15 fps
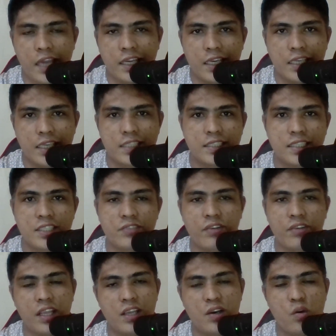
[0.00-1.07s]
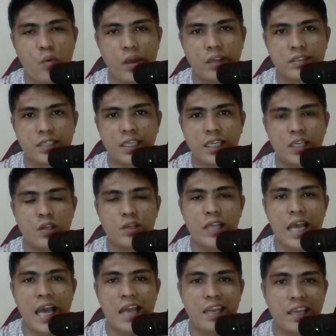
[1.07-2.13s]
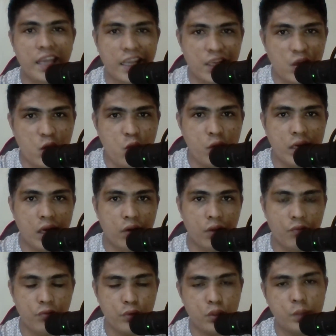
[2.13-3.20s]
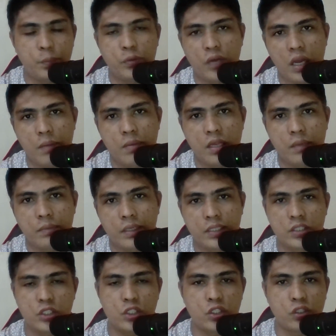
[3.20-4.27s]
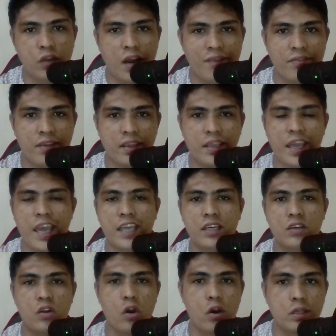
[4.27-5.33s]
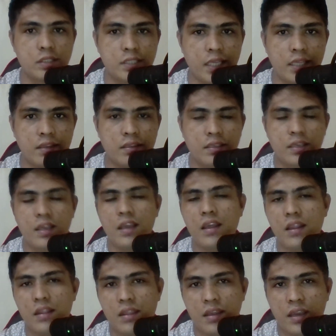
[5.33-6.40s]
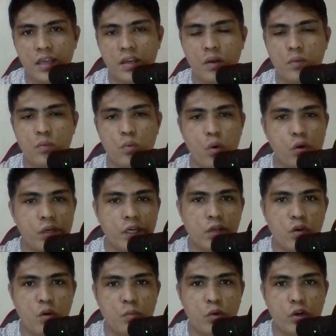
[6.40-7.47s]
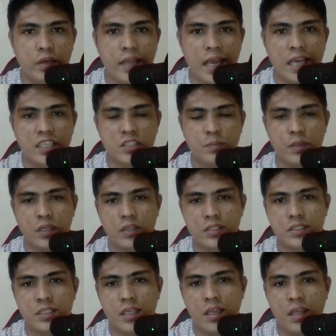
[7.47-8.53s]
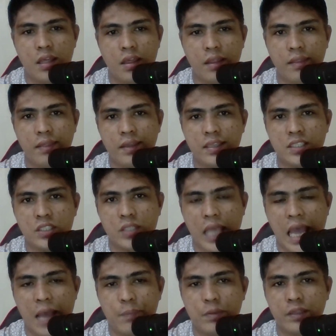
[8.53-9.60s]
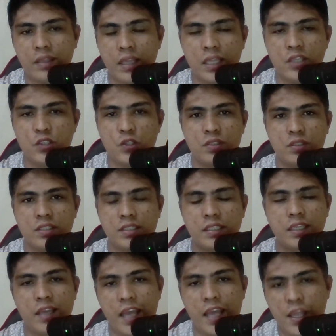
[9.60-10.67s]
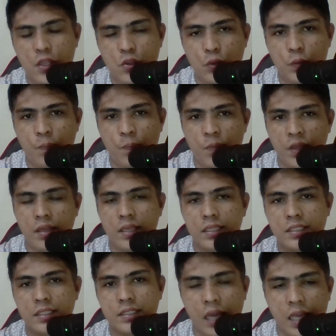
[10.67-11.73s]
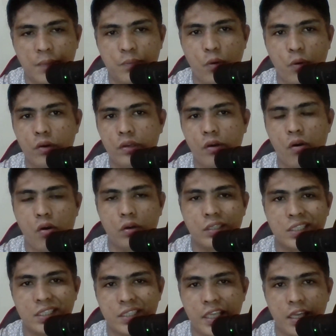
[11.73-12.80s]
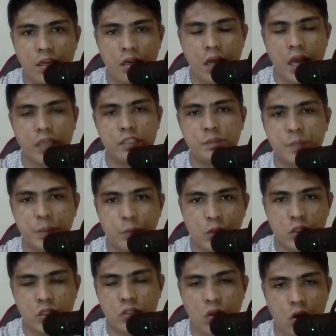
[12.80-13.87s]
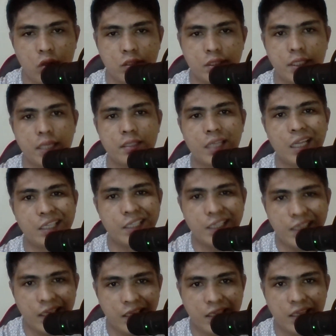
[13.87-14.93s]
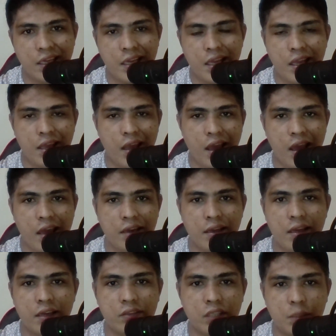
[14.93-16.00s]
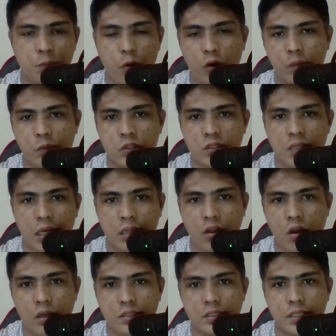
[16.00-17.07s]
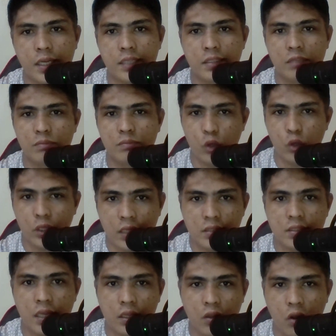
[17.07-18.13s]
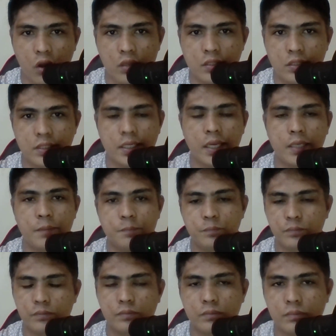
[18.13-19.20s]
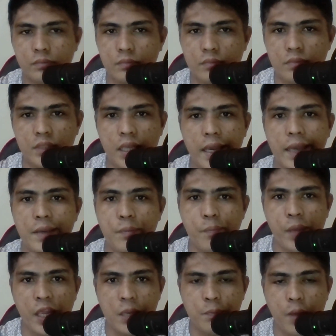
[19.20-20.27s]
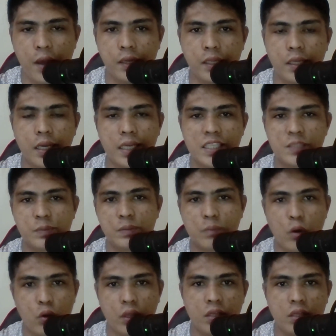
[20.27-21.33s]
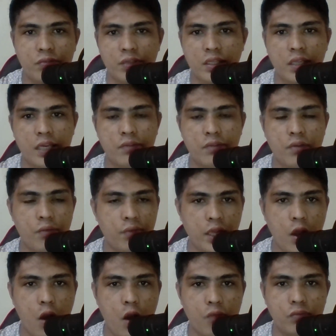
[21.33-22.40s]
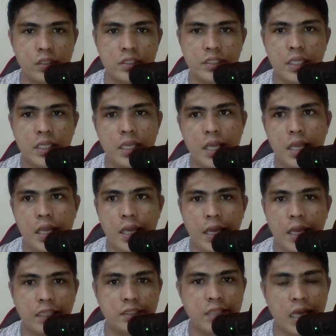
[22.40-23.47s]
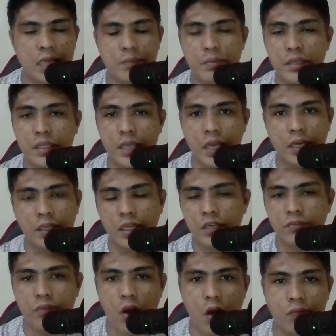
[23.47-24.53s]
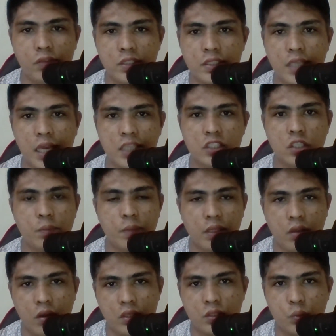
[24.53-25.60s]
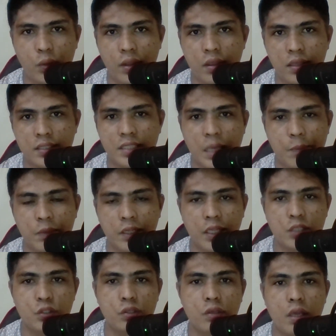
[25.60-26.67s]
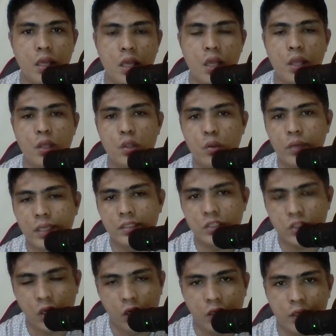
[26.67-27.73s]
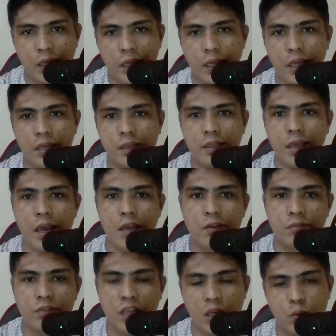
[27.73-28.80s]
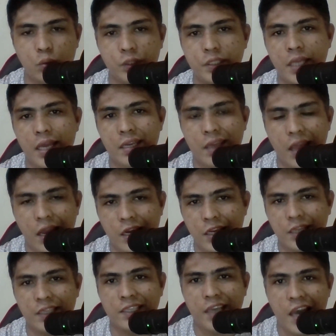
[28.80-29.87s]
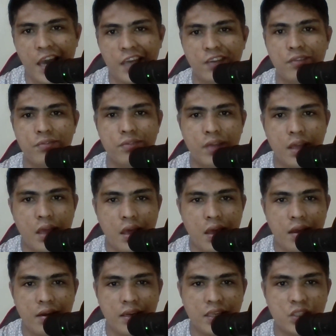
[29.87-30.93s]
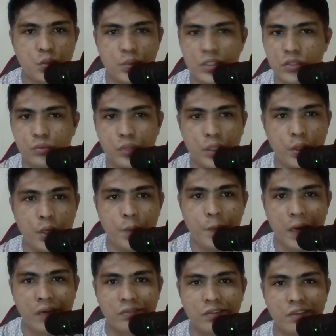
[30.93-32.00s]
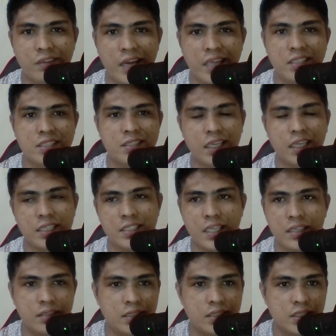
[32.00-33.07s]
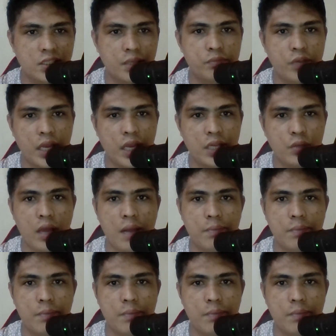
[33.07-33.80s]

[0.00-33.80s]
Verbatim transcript: Hey guys, in this video we'll take a look at Leo. Now if your problem is traffic and content, then worry no more guys because this application is gonna let you siphon or steal other people's content illegally and repurpose that content and monetize that content and make money guys promoting different kind of affiliate offers it can be any kind of offers guys because with this application you can target any kind of keyword and any kind of niche which is really really powerful right just like i said this is a brand new